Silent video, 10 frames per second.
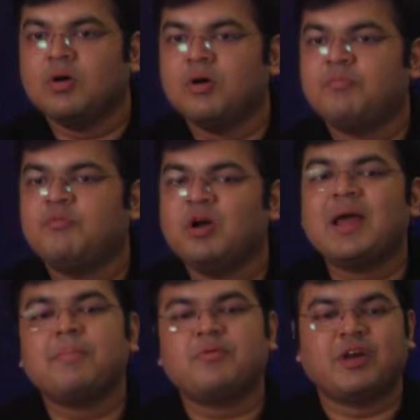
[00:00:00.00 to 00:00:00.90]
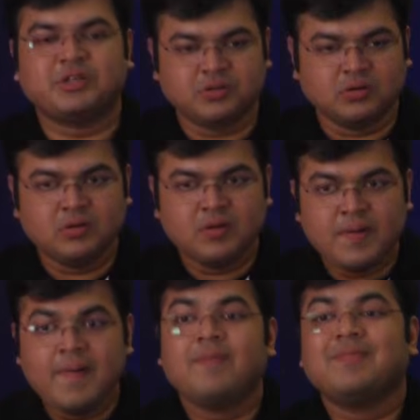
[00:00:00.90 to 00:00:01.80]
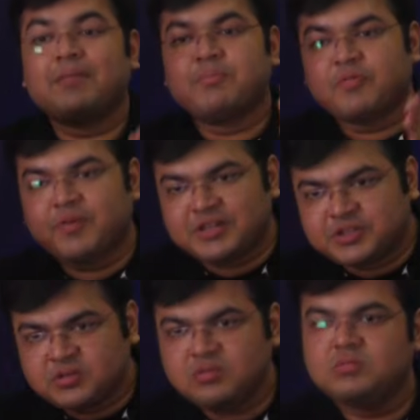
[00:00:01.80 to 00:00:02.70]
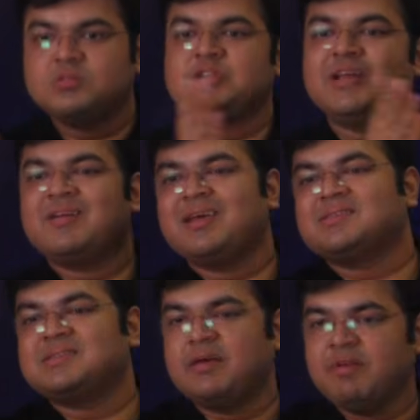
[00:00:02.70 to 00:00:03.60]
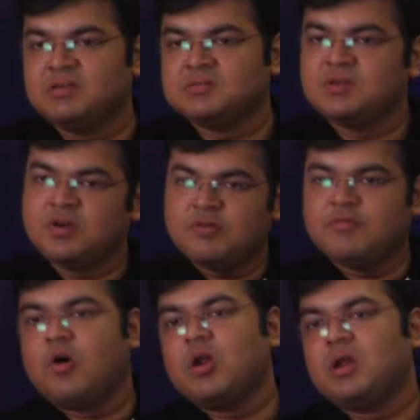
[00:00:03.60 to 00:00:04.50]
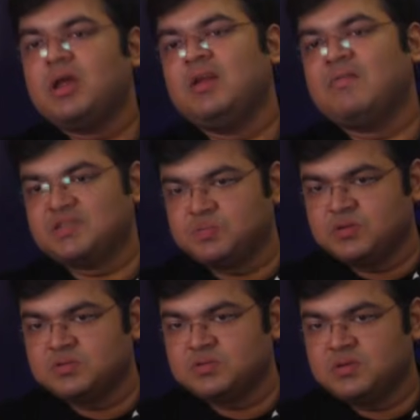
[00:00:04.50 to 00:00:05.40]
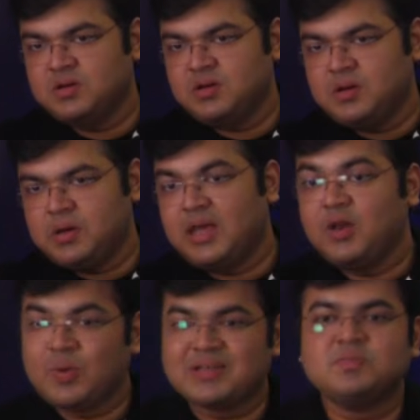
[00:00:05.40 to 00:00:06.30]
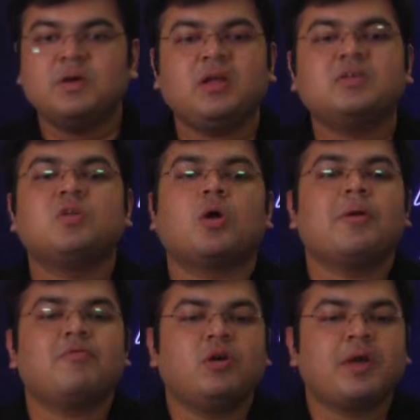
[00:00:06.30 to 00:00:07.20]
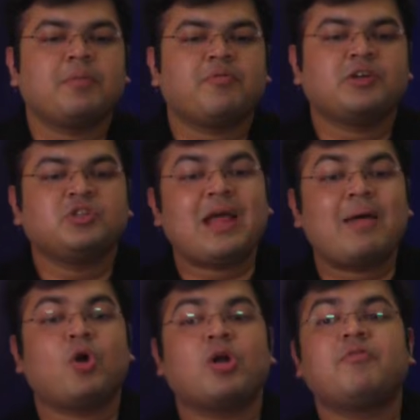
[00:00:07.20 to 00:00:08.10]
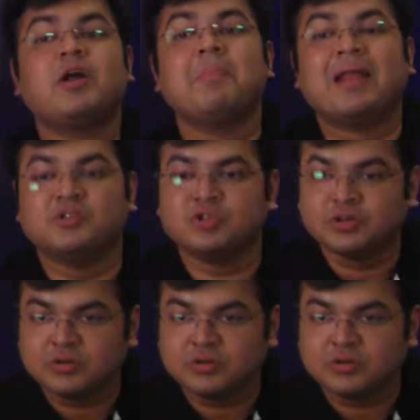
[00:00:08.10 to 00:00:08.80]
full-time profession. That profession generates savings for investments. Investment is not my full-time profession. I'm not a fund manager.